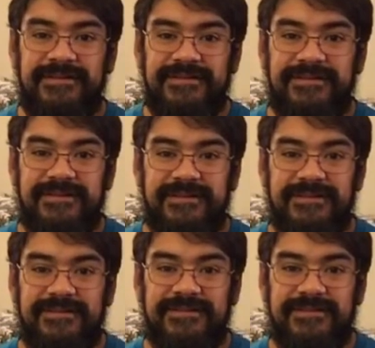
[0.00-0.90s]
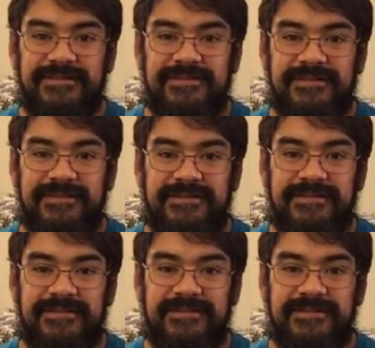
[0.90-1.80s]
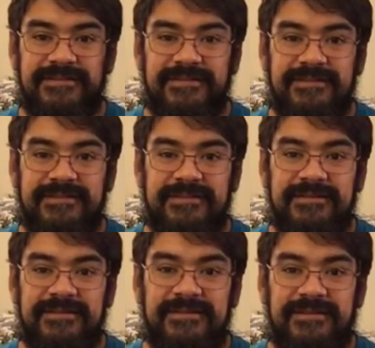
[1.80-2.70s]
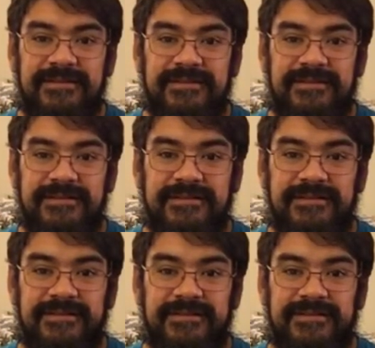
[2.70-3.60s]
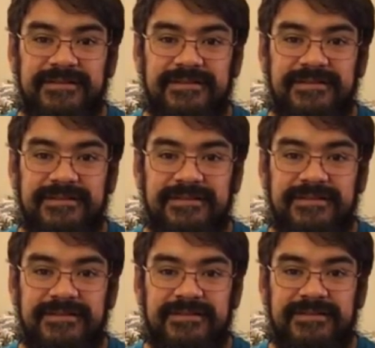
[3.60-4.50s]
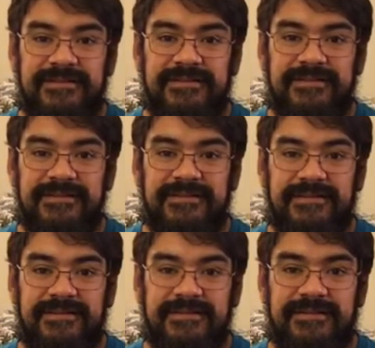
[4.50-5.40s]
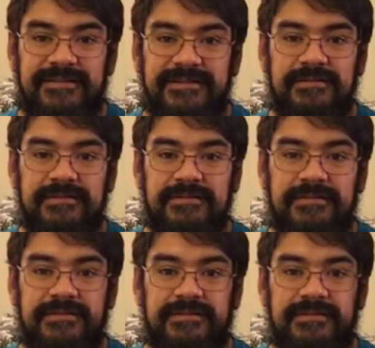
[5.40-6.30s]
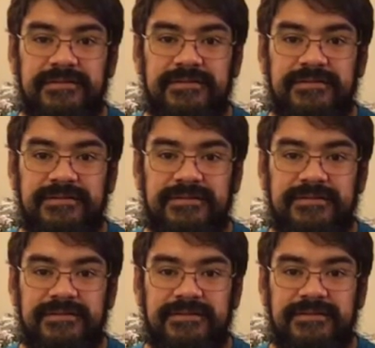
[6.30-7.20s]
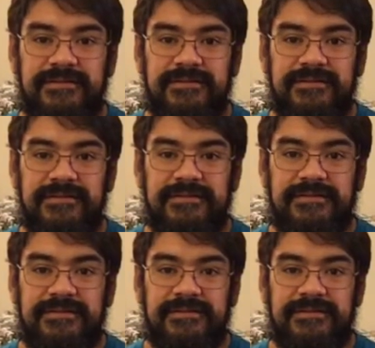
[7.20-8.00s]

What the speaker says: The person shown says nothing.